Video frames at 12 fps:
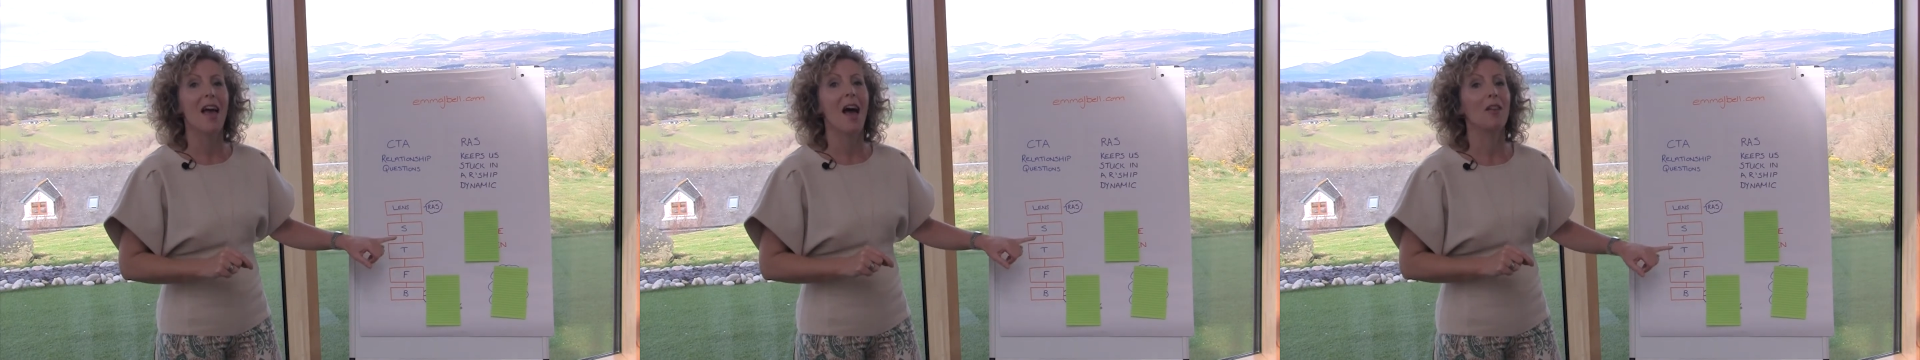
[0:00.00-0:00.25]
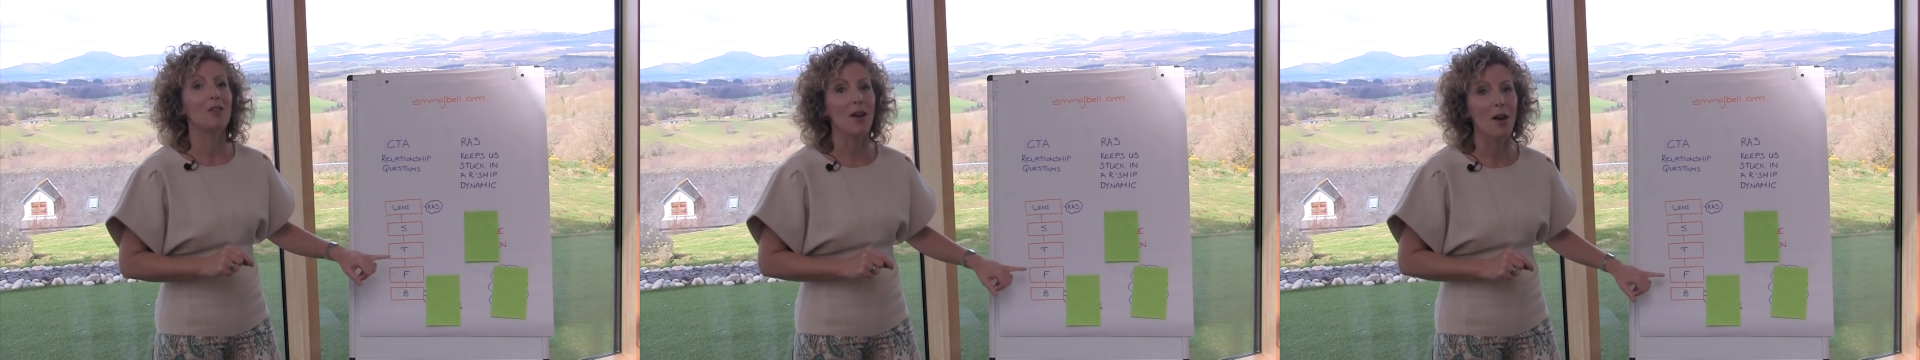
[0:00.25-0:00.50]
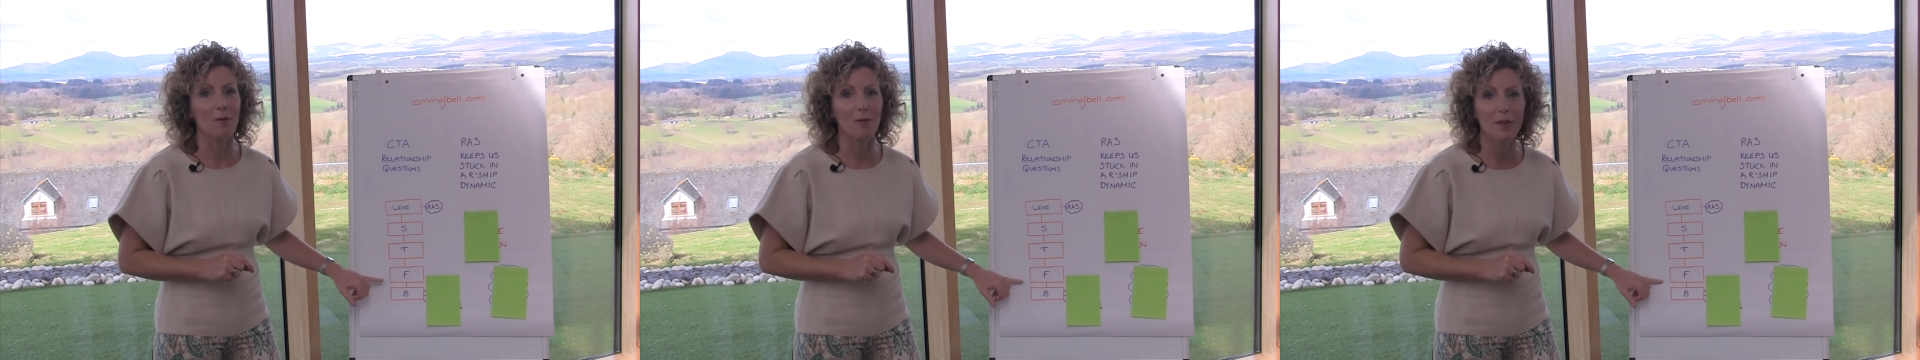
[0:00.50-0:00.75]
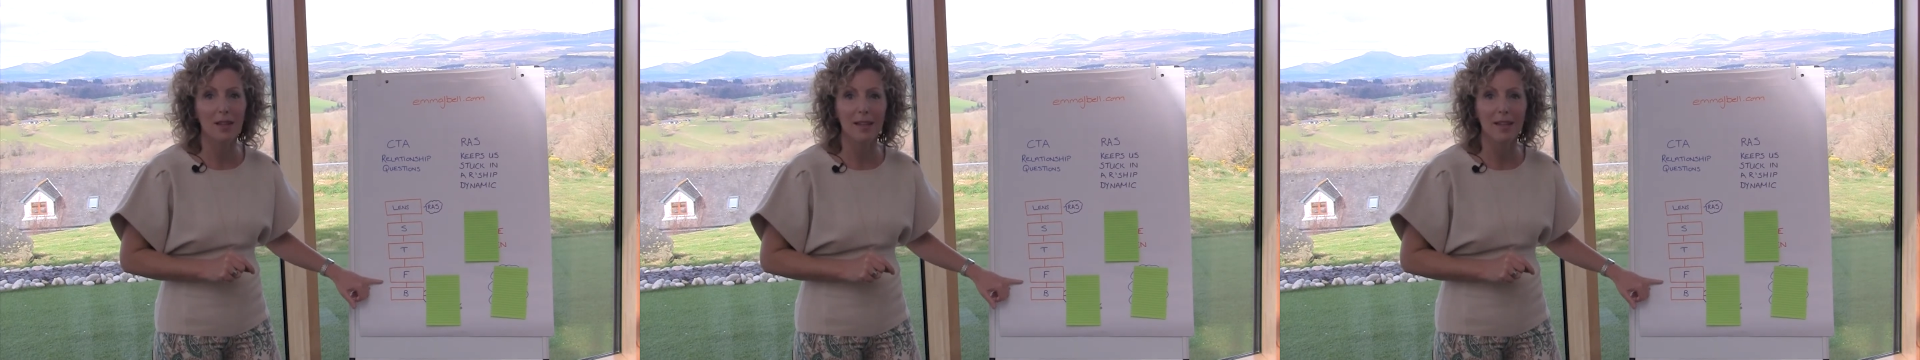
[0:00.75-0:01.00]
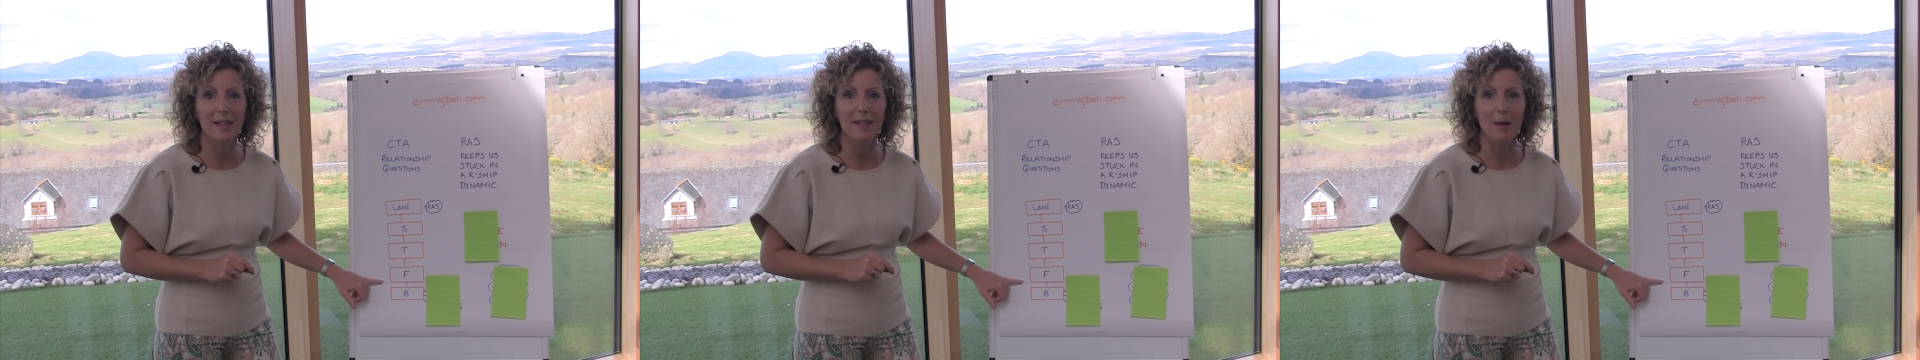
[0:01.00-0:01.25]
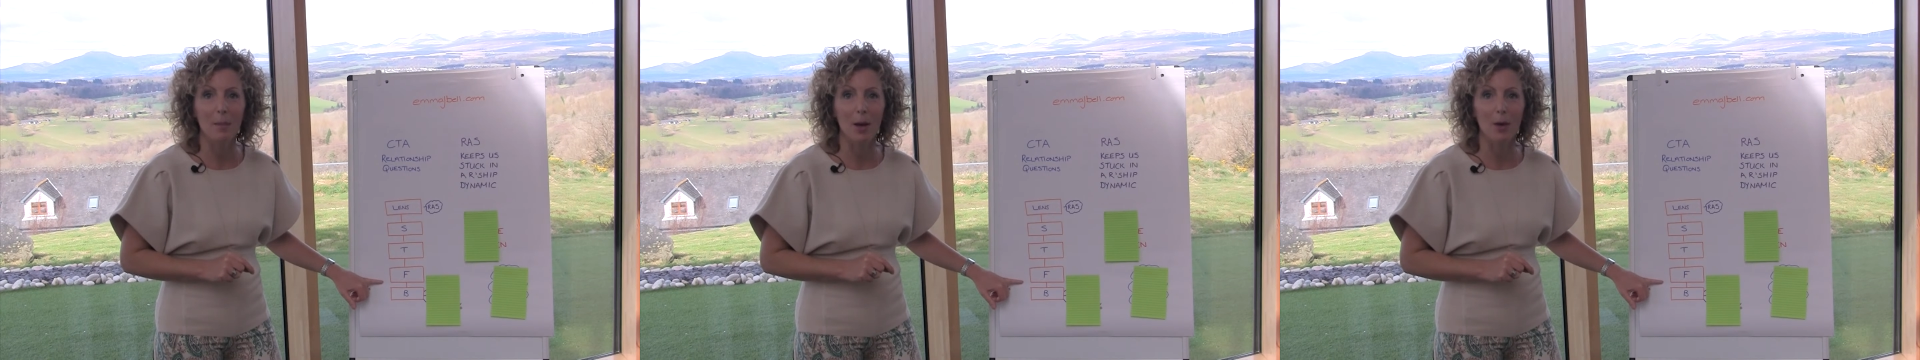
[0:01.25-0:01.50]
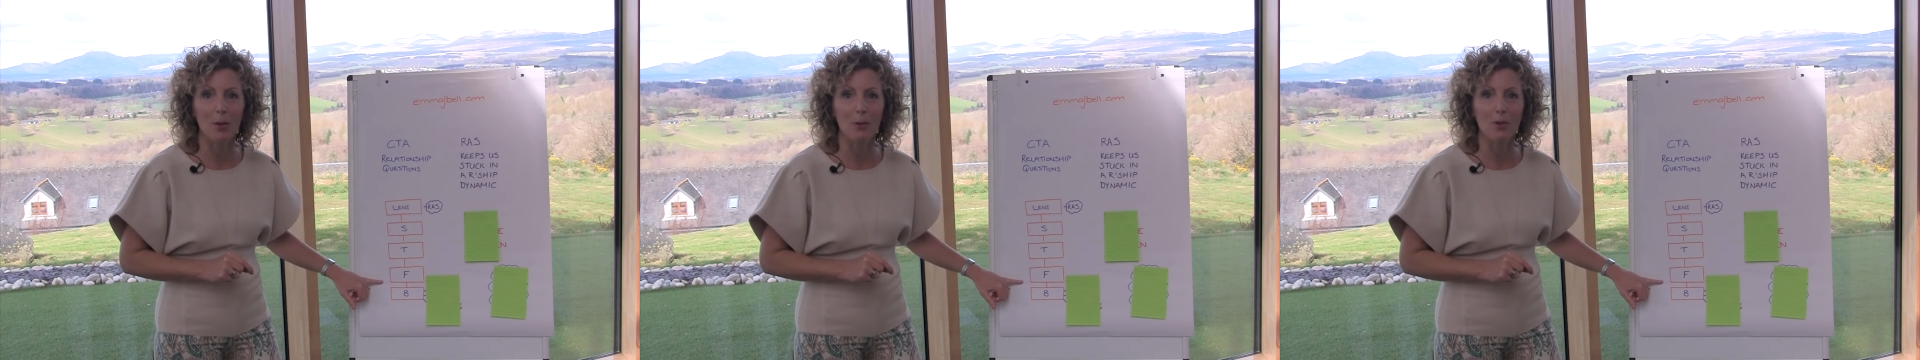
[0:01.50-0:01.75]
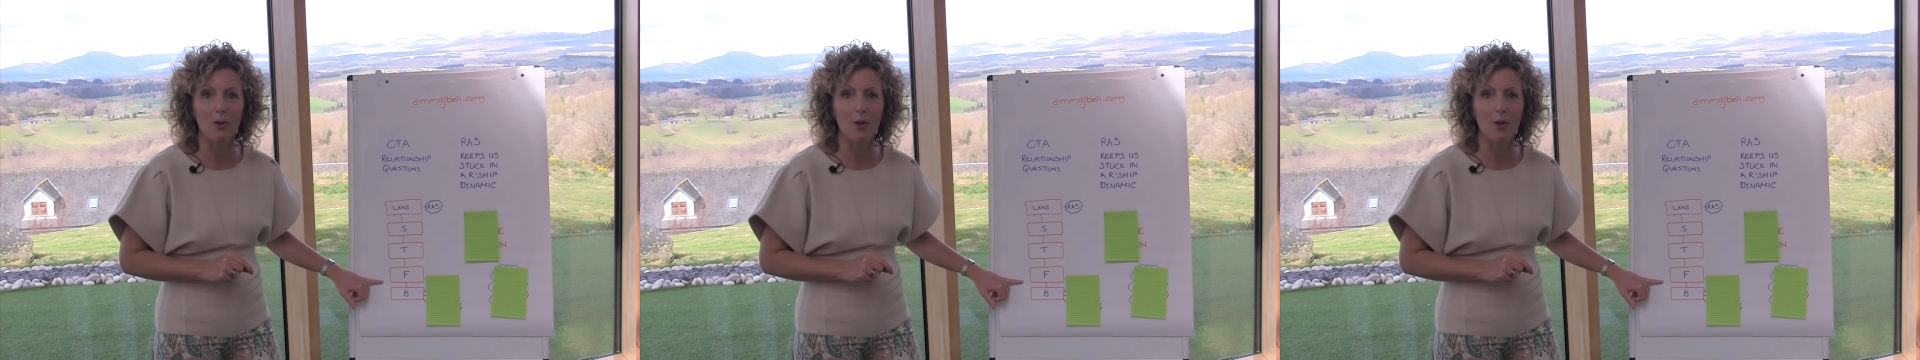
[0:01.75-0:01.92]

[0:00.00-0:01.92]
and you have feelings about those